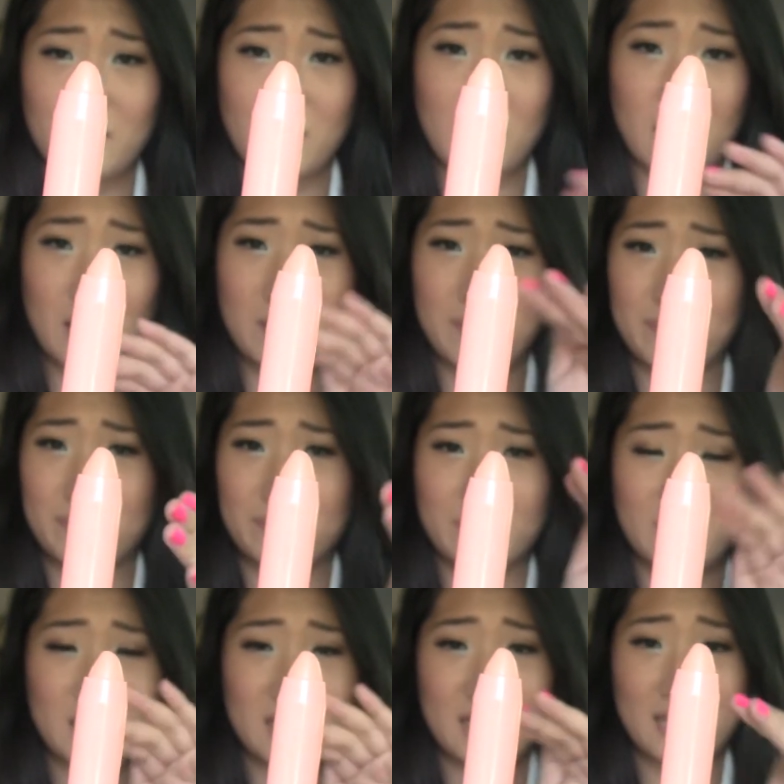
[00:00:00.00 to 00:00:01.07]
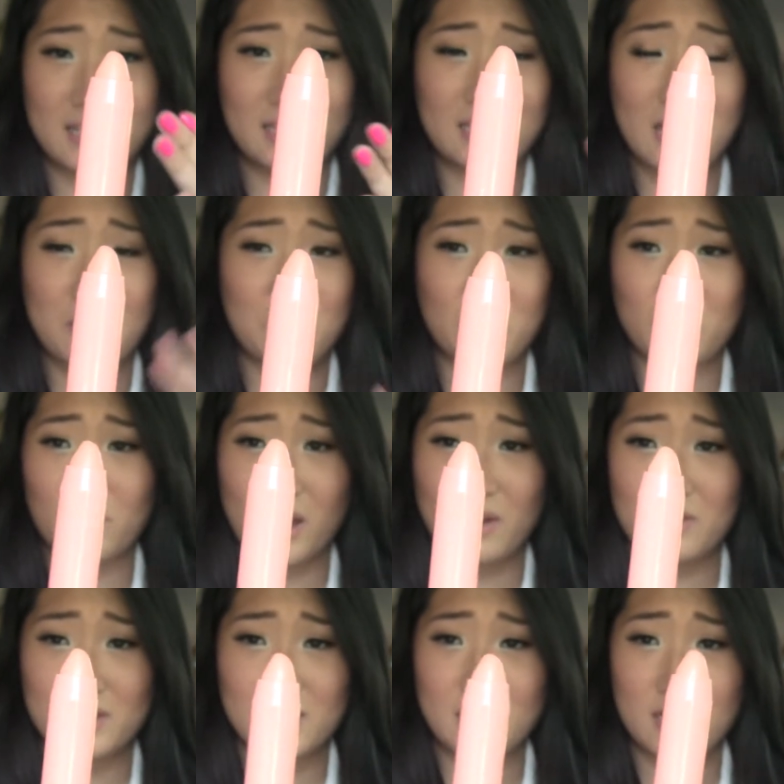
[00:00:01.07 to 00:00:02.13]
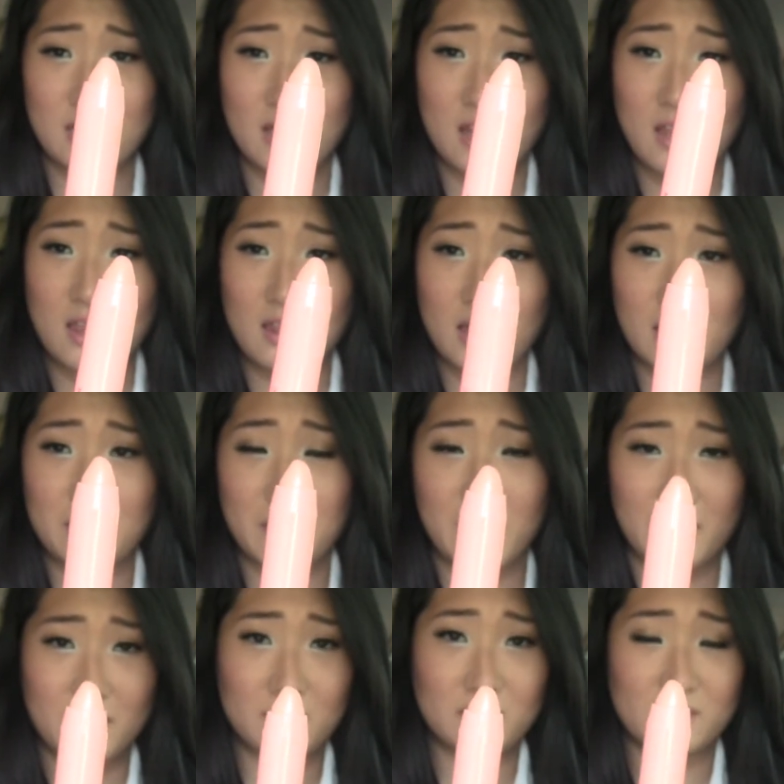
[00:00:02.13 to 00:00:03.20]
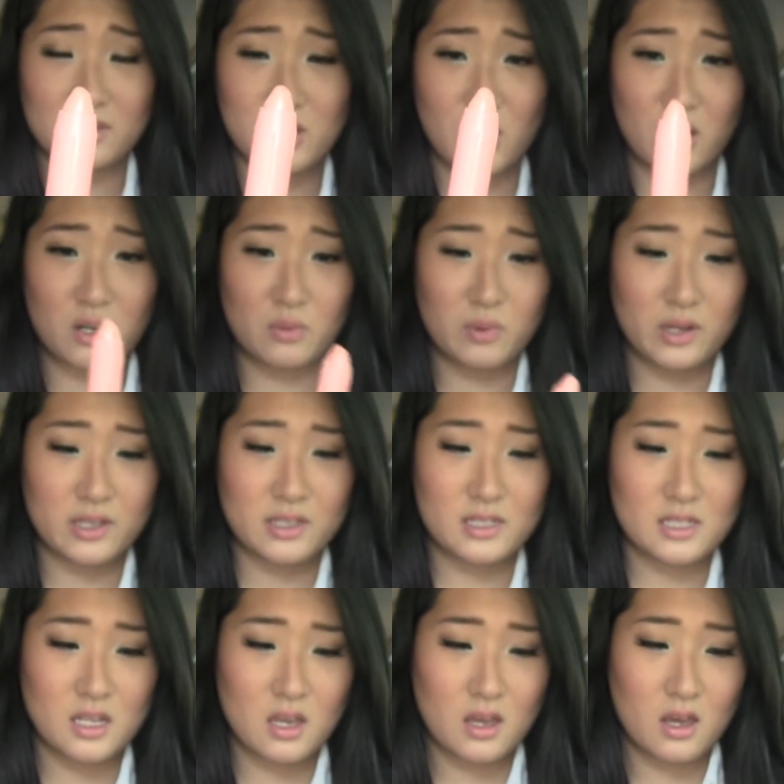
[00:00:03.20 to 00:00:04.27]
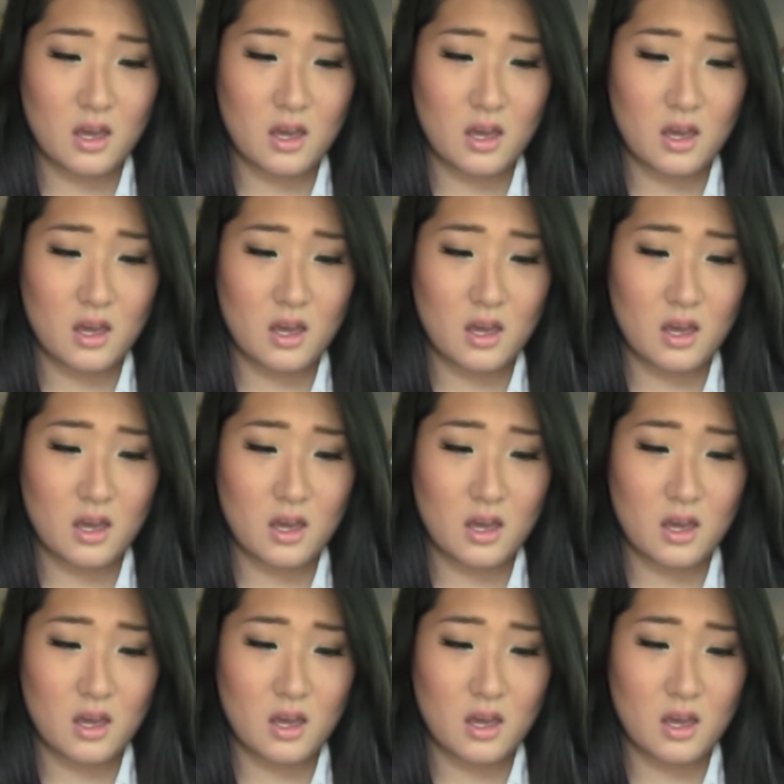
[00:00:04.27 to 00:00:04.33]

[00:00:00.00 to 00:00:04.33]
Um, like a lot more rounded like my Tarte ones.